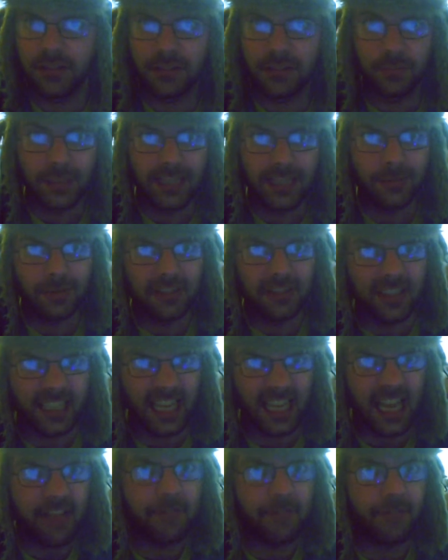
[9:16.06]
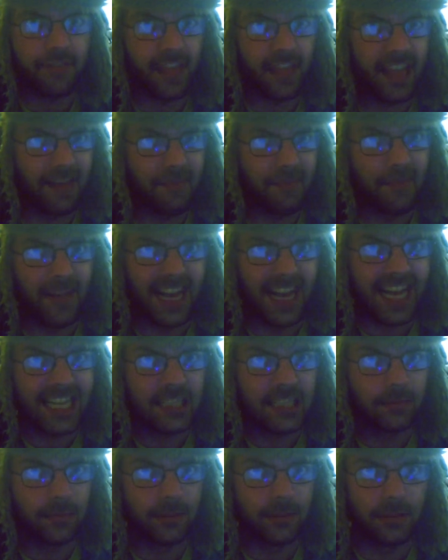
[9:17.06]
we will give them
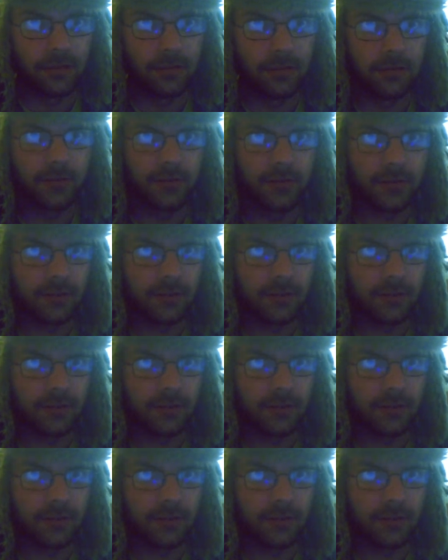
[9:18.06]
animals.